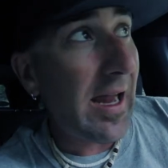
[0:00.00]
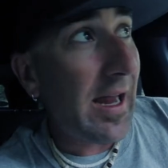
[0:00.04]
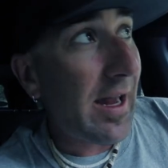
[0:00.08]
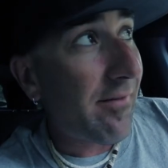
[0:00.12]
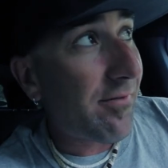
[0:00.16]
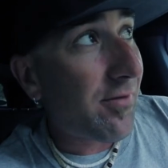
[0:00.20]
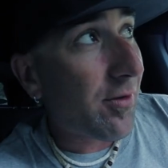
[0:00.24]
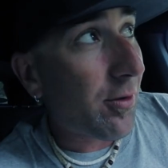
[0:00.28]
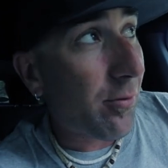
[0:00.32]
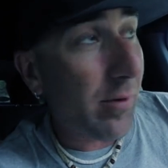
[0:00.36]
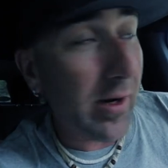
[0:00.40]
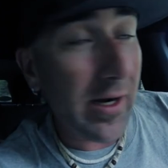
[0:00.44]

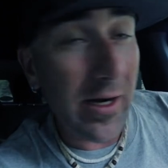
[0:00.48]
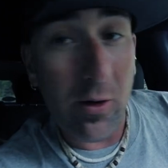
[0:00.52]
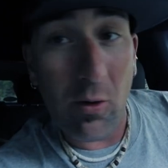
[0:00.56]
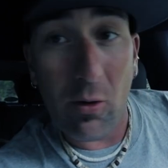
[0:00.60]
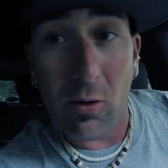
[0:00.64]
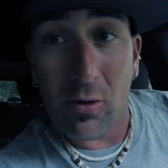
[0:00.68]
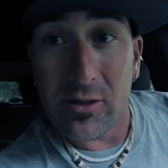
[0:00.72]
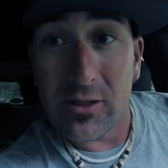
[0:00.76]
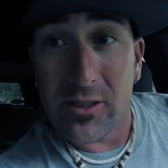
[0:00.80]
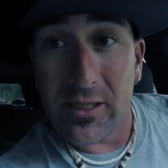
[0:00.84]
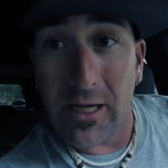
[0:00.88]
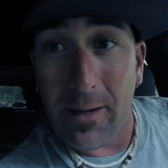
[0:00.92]
If the rain
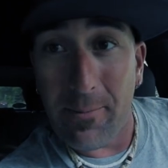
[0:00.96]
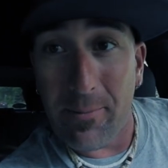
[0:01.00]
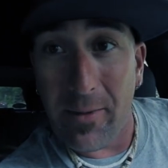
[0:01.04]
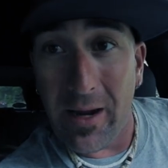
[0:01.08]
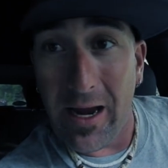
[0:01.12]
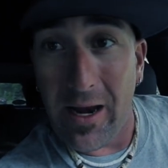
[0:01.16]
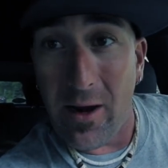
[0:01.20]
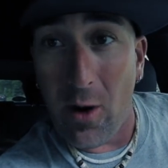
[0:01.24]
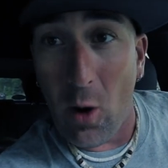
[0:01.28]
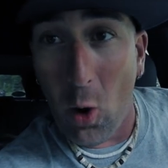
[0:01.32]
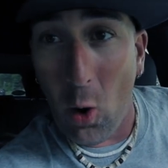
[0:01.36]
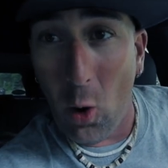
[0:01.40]
holds up
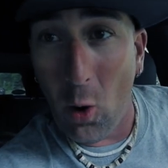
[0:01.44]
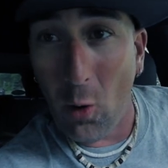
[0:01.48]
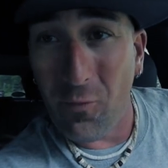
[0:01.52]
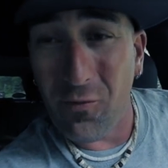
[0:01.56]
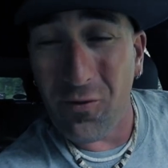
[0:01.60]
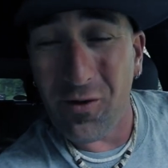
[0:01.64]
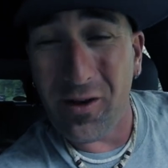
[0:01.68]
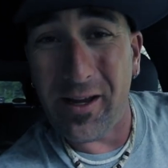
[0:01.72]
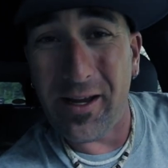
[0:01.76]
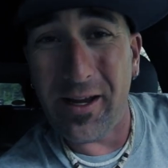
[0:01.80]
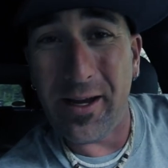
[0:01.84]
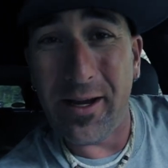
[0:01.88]
and
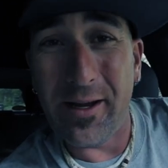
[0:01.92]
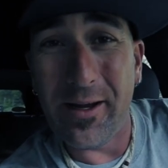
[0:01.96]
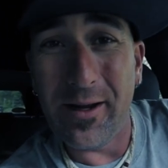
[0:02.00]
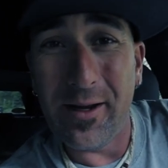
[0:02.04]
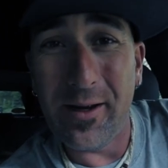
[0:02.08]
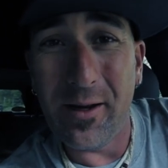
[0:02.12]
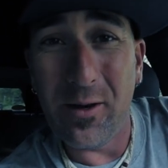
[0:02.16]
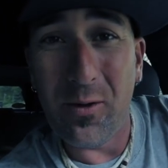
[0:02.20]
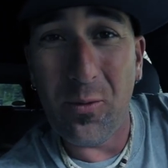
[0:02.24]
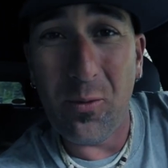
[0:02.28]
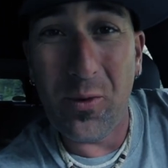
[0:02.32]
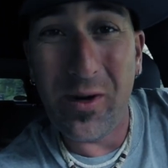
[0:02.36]
hopefully
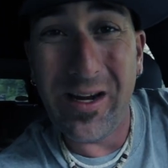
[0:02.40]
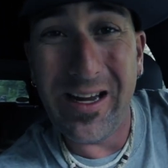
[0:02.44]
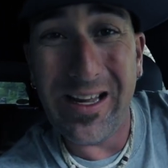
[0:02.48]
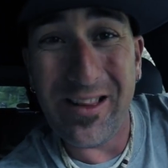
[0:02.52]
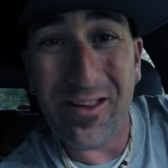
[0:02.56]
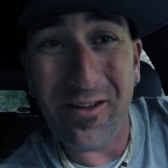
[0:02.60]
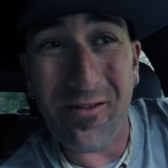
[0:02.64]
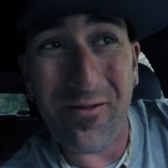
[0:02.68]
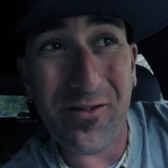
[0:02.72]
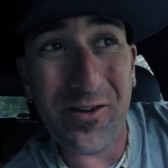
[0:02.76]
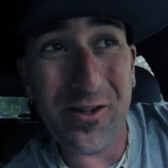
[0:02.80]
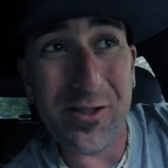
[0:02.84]
we
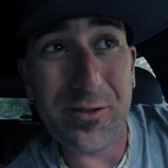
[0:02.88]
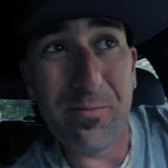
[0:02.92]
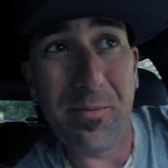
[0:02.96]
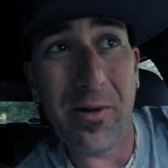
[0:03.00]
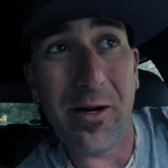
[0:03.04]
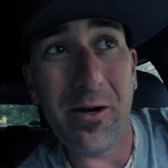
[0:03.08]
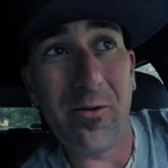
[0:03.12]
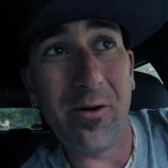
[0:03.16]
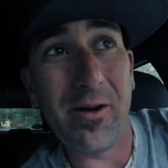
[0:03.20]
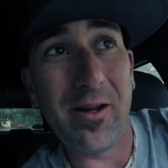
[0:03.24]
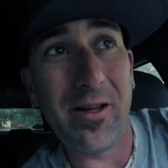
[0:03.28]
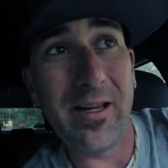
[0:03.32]
get the first
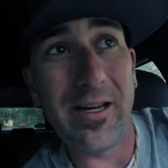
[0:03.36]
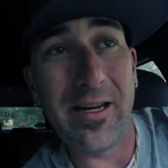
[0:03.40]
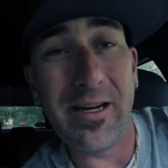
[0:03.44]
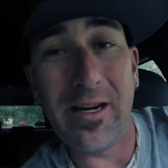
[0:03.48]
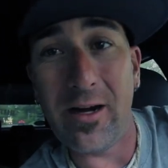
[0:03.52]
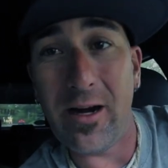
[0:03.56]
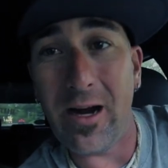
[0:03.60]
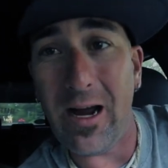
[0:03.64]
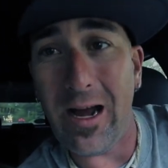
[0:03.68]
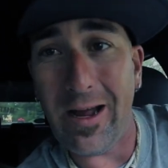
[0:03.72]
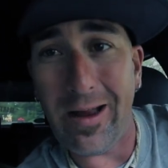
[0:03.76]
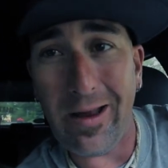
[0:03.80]
big one of the
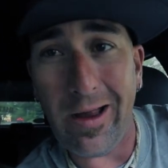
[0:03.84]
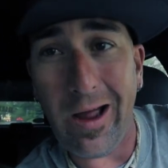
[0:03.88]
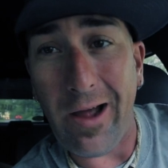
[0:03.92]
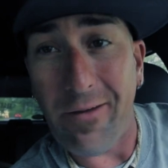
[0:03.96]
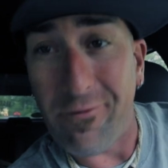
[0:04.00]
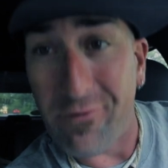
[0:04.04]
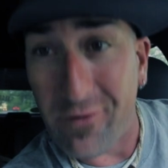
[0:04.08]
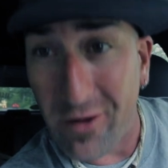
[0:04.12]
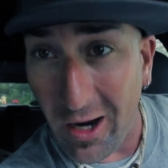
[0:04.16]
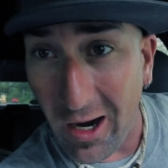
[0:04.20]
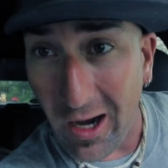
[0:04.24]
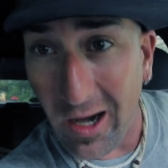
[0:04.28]
year. I,
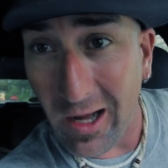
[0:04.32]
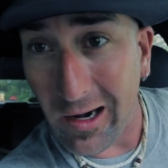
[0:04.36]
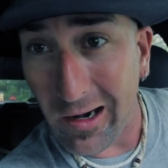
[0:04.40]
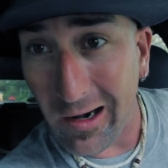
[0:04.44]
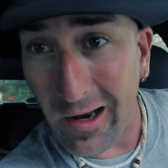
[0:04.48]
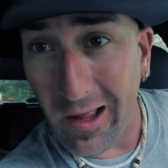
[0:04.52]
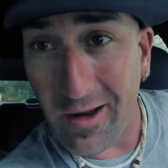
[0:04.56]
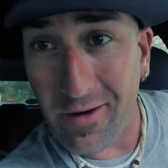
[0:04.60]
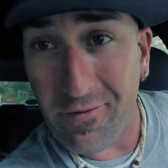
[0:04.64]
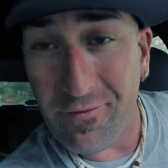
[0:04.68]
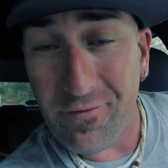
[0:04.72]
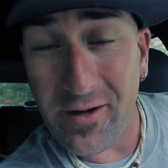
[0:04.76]
have caught a
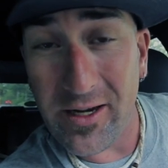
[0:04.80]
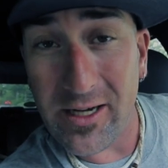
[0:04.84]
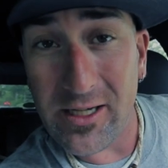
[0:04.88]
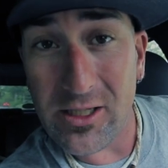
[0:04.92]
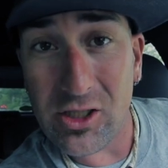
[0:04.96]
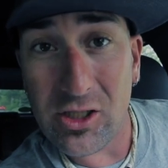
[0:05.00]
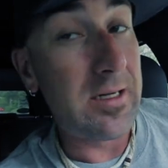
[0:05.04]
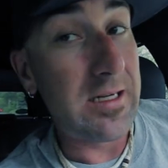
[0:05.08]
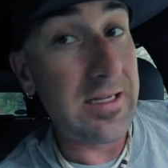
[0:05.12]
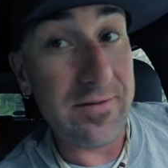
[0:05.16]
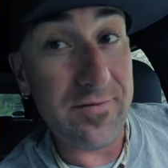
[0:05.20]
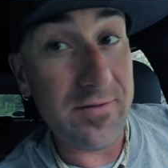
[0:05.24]
lot of
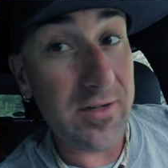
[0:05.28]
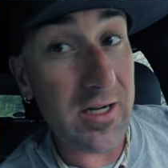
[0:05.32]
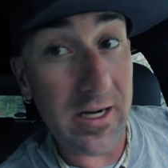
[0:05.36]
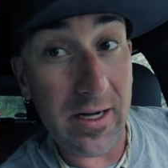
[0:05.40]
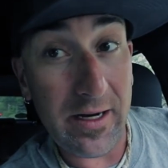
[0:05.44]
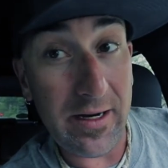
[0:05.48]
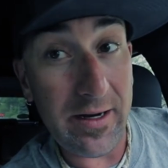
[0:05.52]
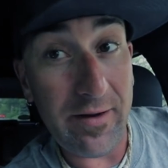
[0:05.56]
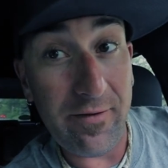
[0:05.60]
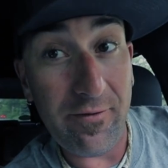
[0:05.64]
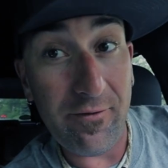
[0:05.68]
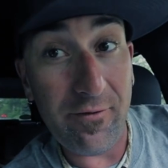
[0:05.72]
fish. I haven't
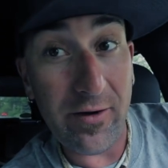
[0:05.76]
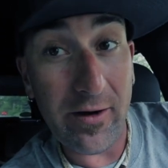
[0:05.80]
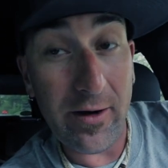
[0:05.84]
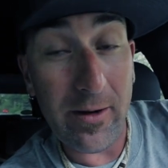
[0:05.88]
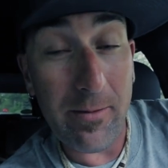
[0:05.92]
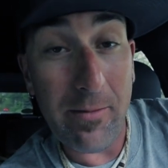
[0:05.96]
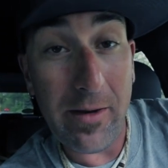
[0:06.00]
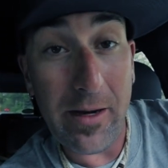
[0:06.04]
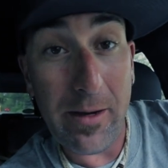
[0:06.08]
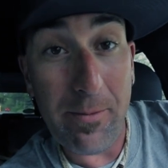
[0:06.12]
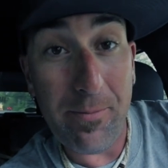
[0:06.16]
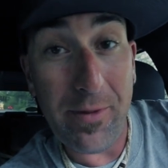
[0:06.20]
caught any
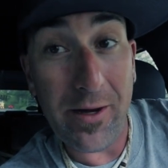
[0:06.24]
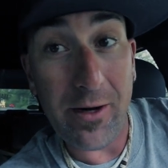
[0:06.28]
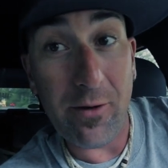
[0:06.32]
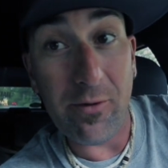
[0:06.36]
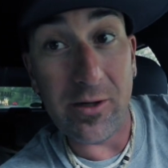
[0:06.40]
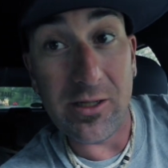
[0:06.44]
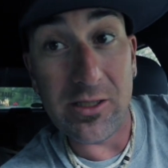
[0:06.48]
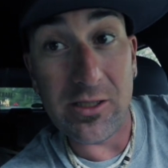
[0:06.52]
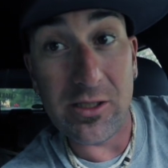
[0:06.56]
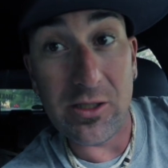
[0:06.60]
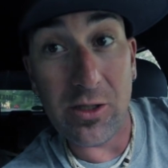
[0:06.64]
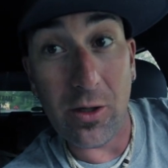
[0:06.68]
very many big
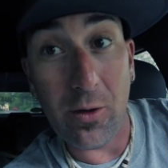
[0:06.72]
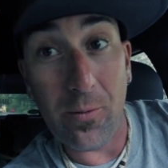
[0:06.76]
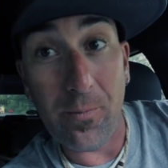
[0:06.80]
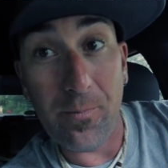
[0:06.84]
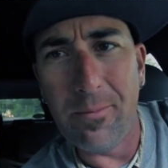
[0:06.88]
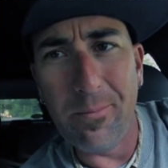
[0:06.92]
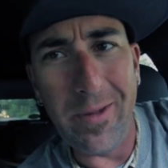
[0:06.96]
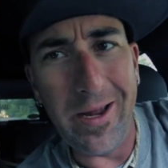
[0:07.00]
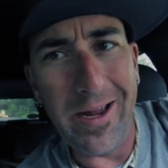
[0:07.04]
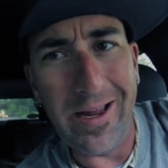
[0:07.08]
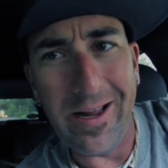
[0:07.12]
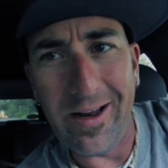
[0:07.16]
ones, so
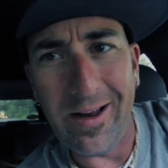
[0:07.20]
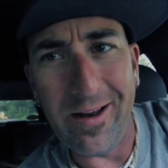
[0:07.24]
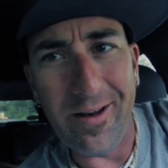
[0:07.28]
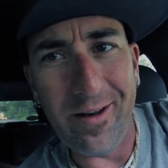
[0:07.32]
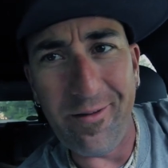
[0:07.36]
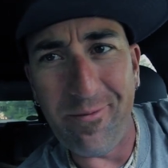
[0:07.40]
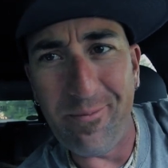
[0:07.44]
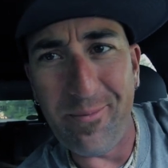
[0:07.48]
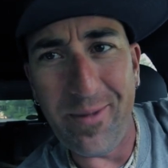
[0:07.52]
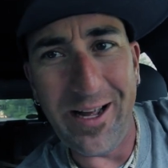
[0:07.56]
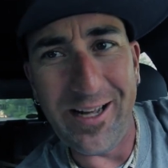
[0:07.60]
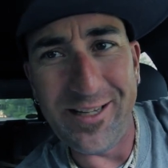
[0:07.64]
man, I
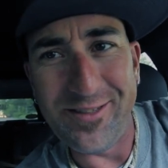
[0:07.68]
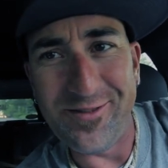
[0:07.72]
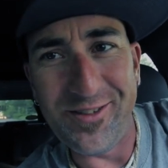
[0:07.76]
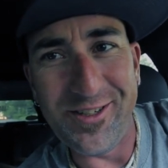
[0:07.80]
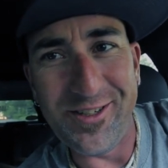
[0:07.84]
love bass